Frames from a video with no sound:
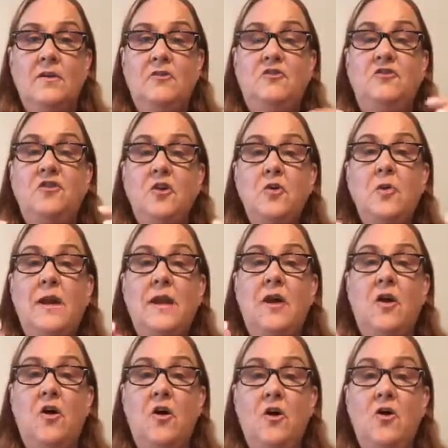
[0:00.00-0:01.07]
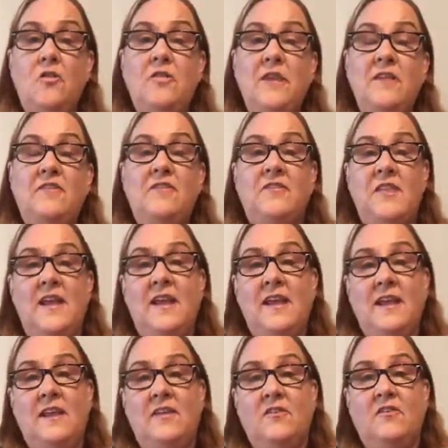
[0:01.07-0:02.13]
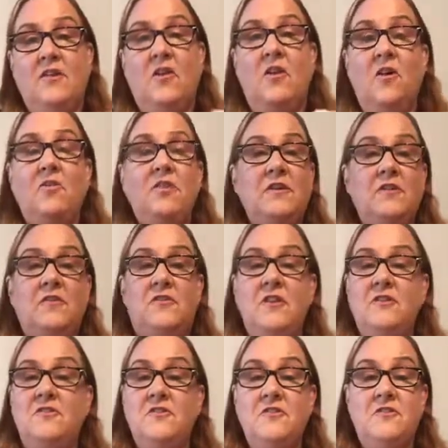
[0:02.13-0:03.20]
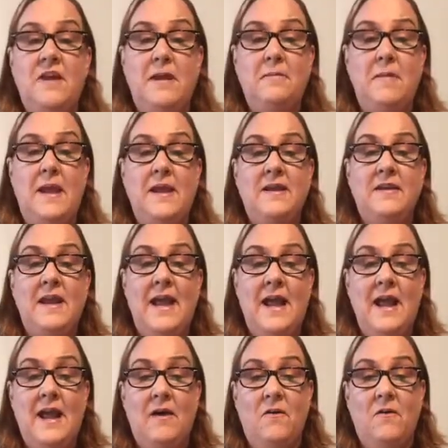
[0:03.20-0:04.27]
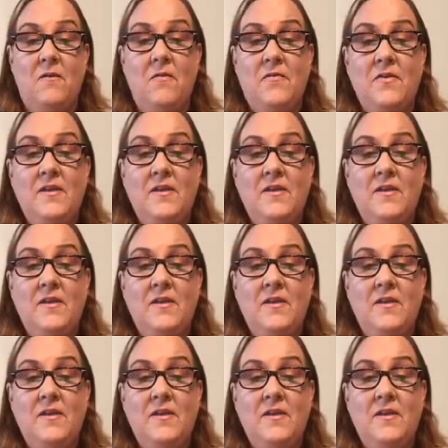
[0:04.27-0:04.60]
doing all these things, all the decisions I make now.